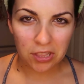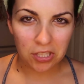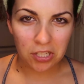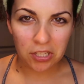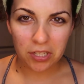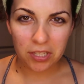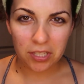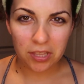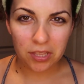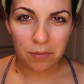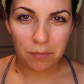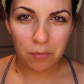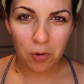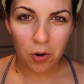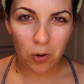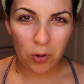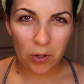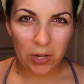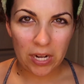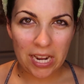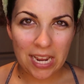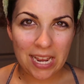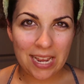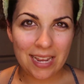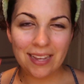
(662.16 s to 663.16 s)
I look in the
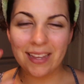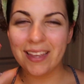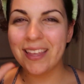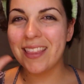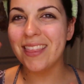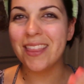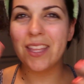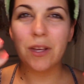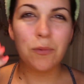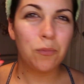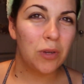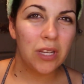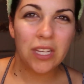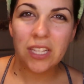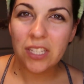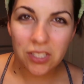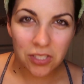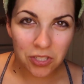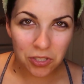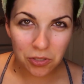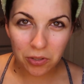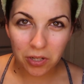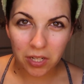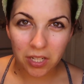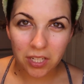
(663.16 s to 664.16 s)
morning, and then we
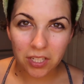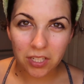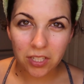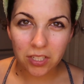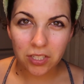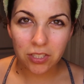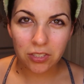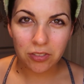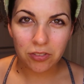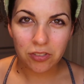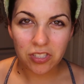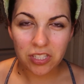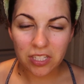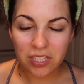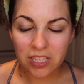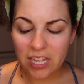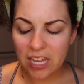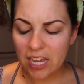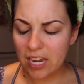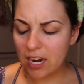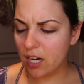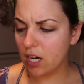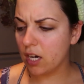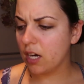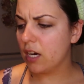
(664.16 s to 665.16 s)
can do our conclusion
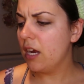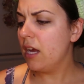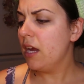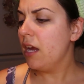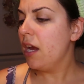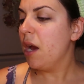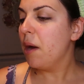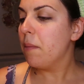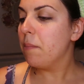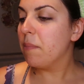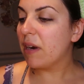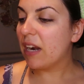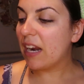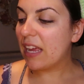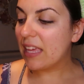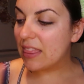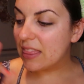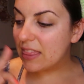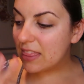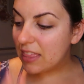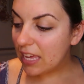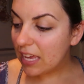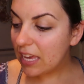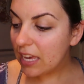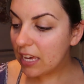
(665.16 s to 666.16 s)
there. But I
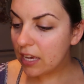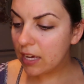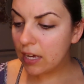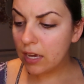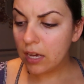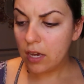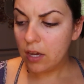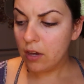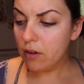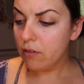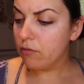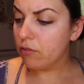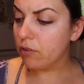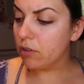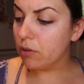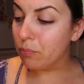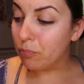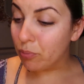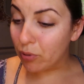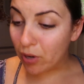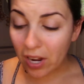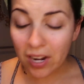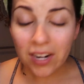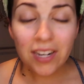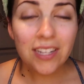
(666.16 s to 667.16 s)
think for
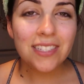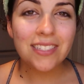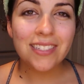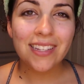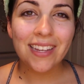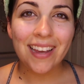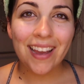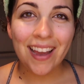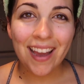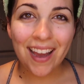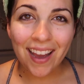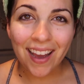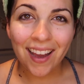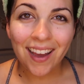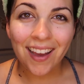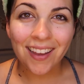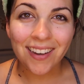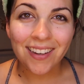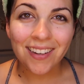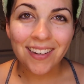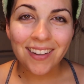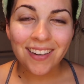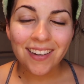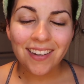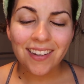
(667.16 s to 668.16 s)
the products I
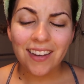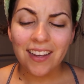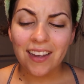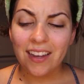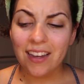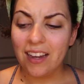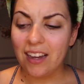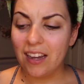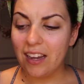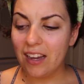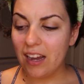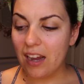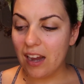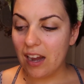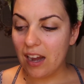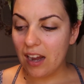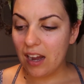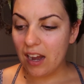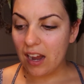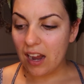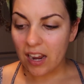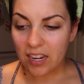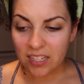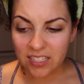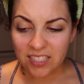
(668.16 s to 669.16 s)
had,
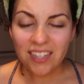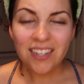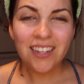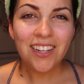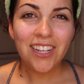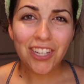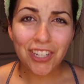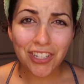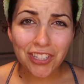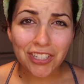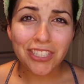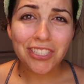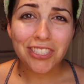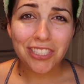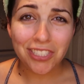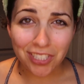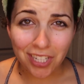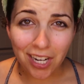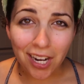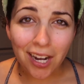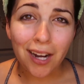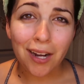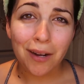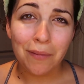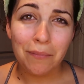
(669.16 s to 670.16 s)
I did a good
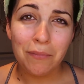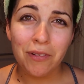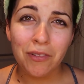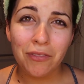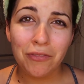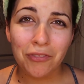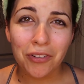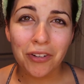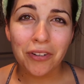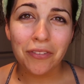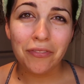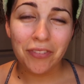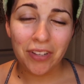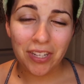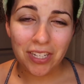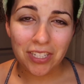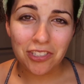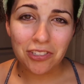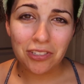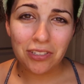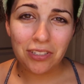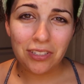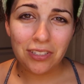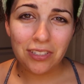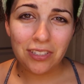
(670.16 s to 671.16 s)
job for a
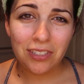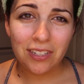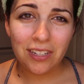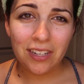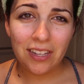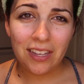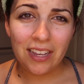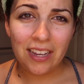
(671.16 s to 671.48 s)
facial.